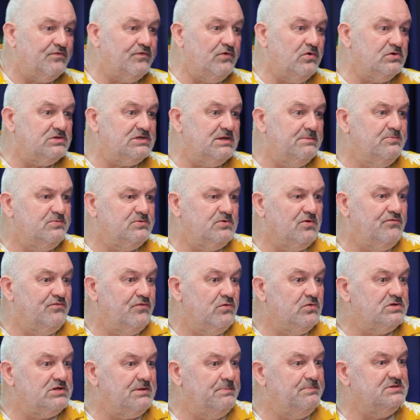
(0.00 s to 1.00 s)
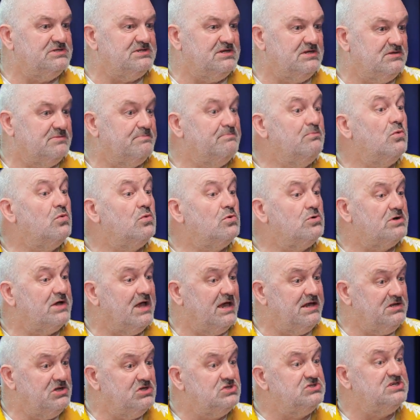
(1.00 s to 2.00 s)
30 to 40%
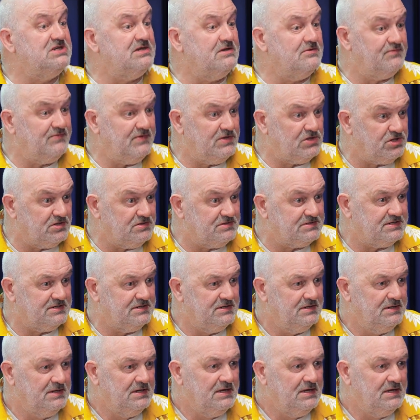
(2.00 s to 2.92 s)
more energy efficient.